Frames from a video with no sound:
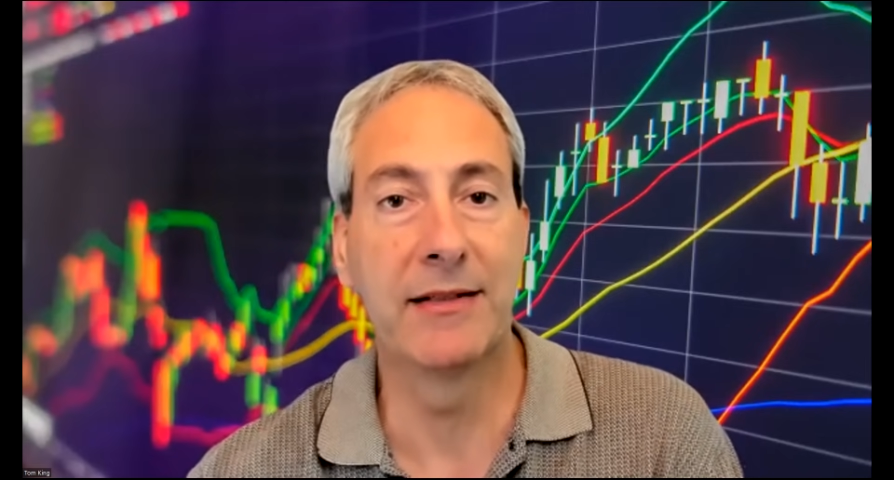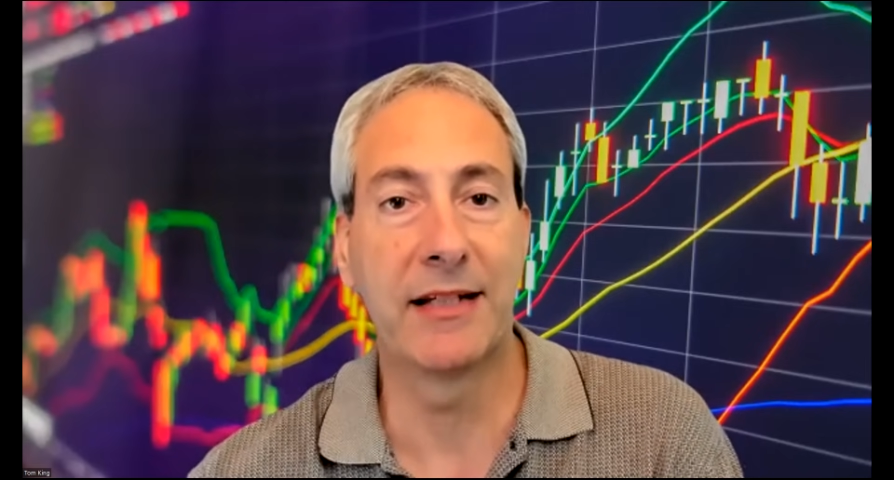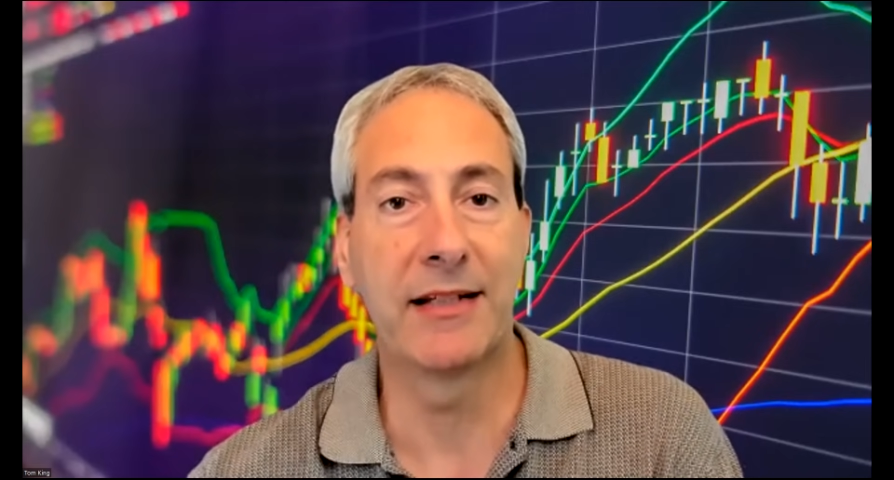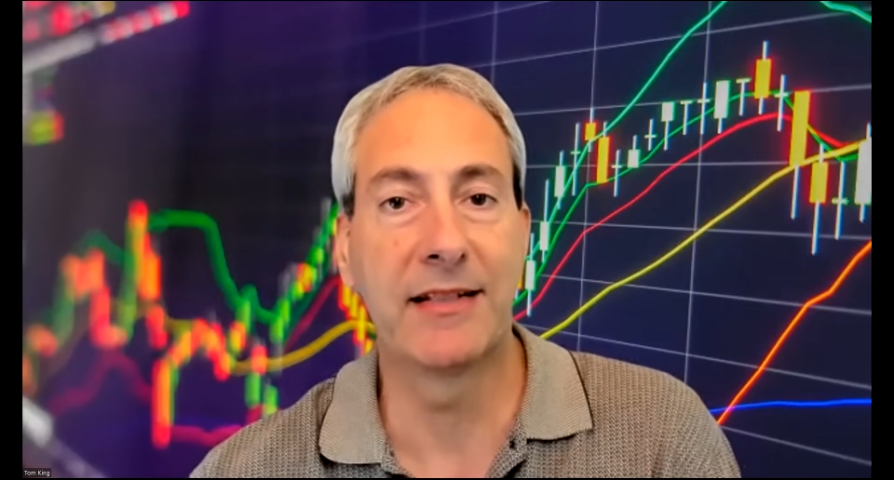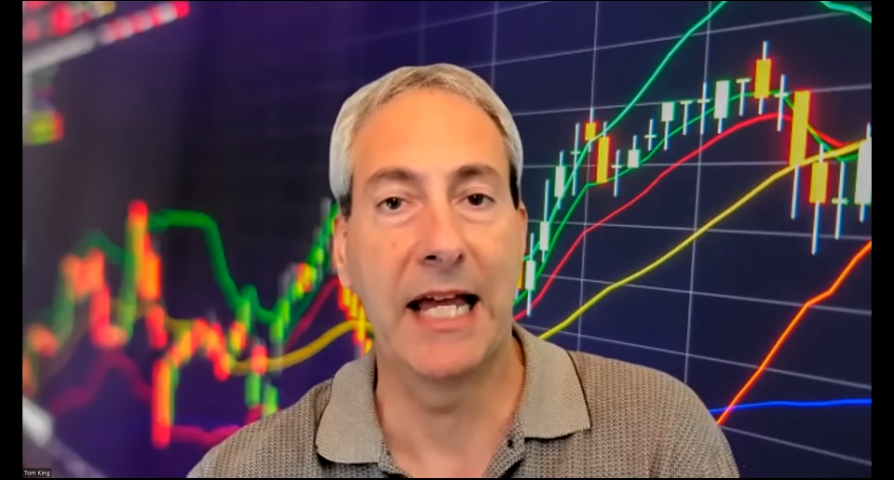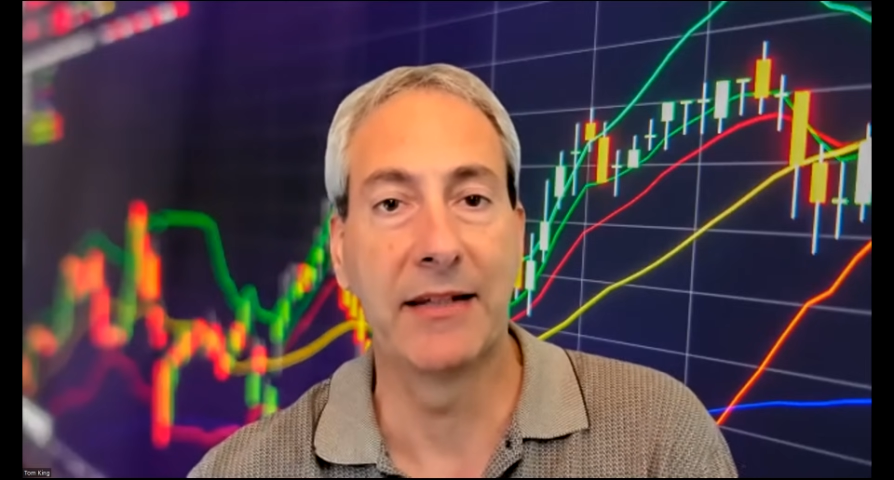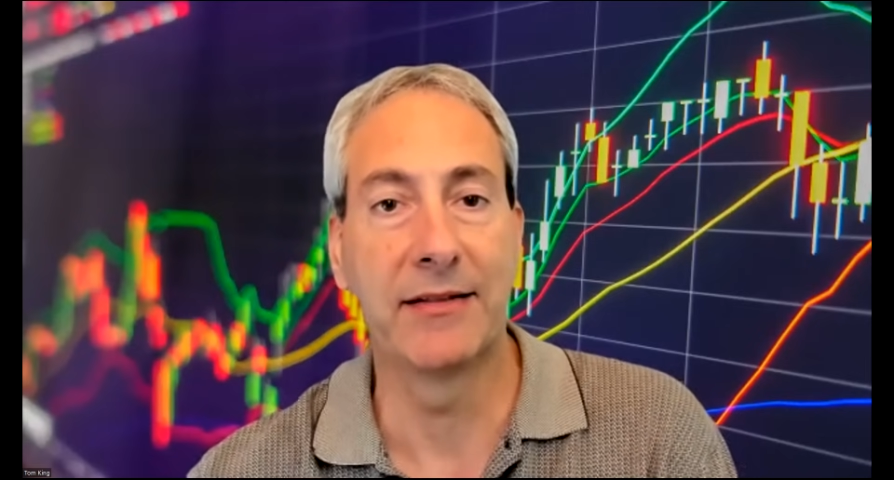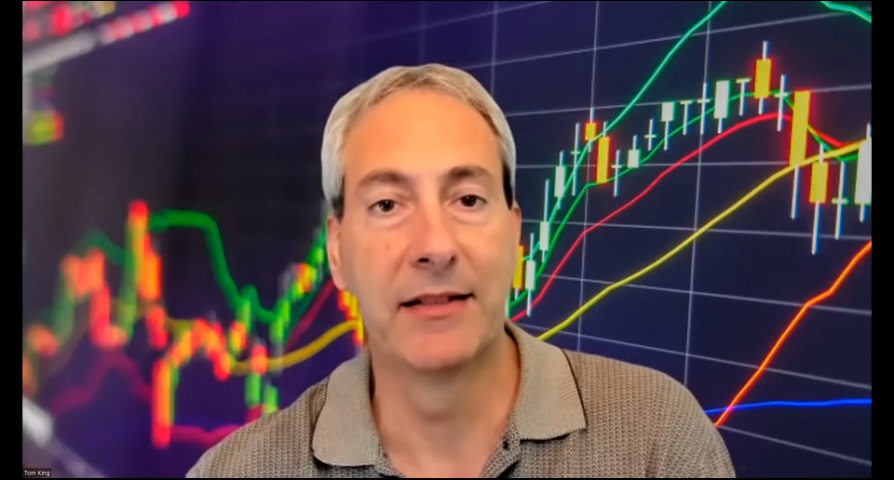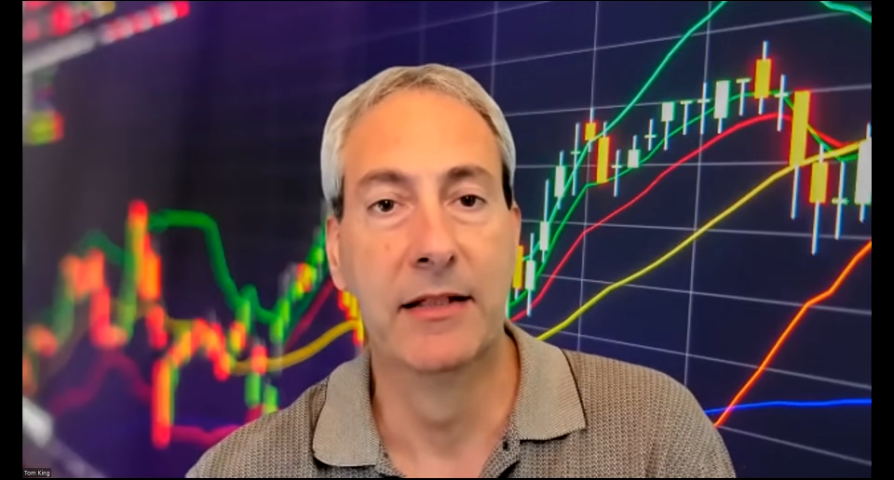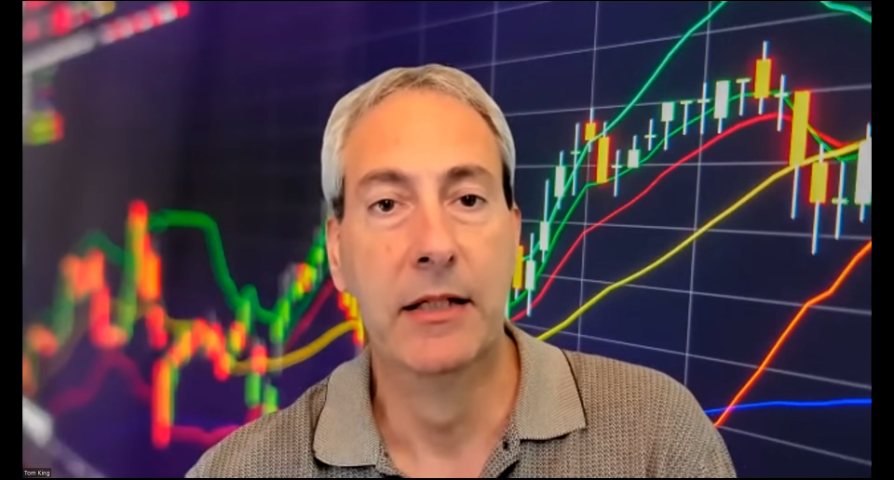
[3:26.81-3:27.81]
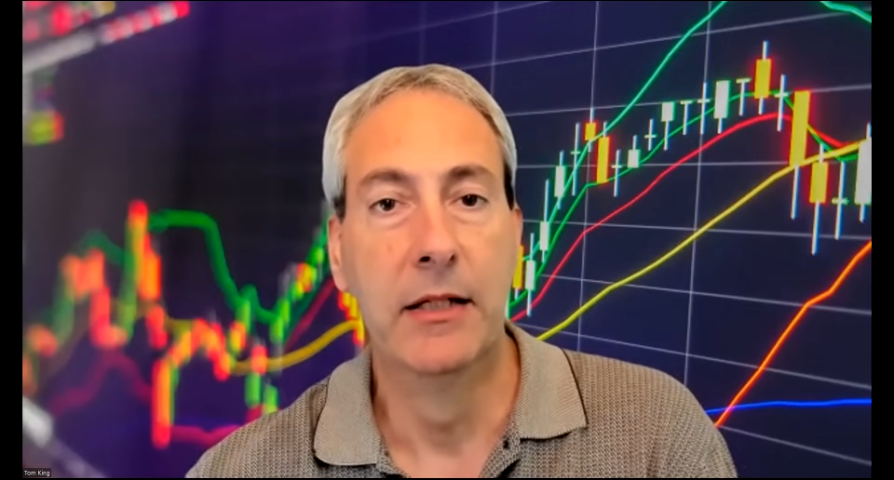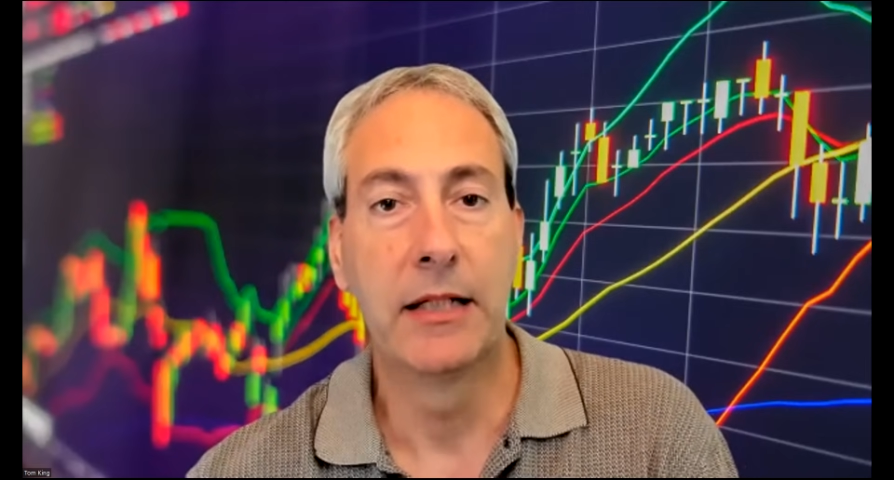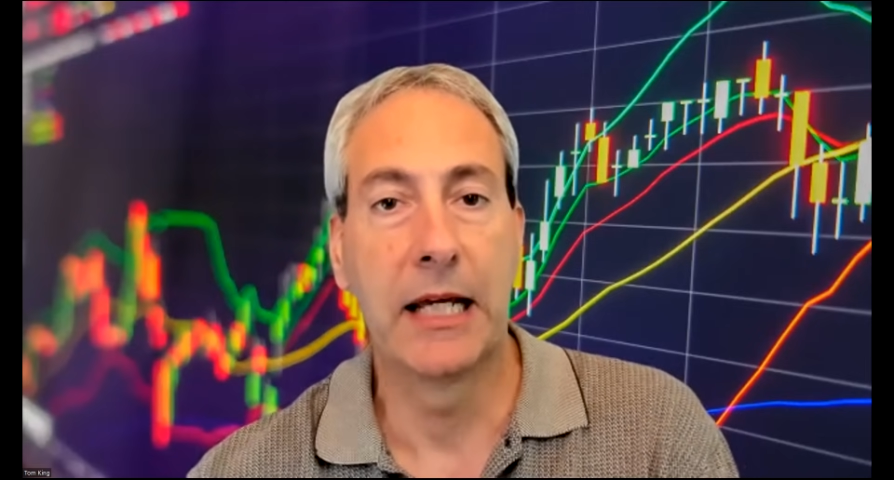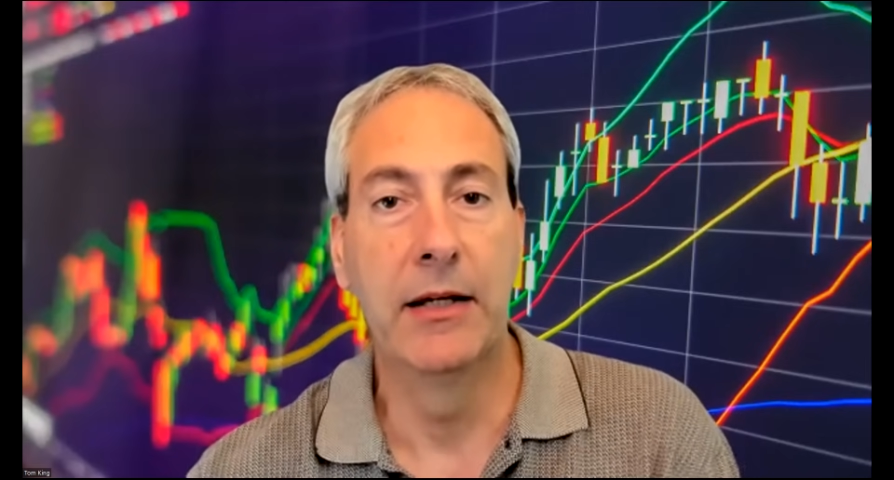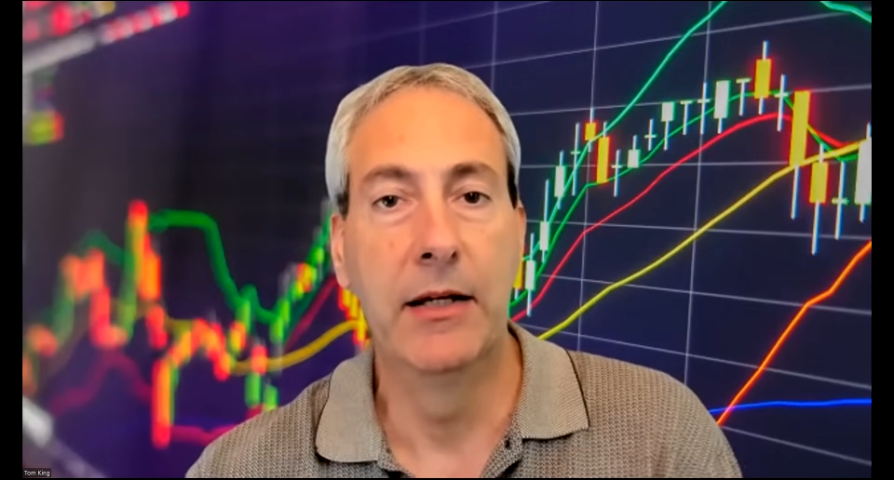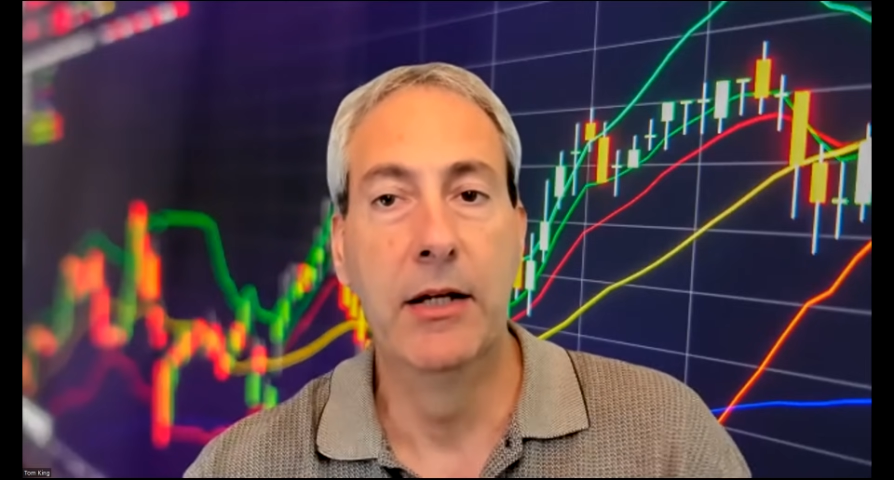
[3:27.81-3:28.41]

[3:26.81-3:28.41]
success. Okay.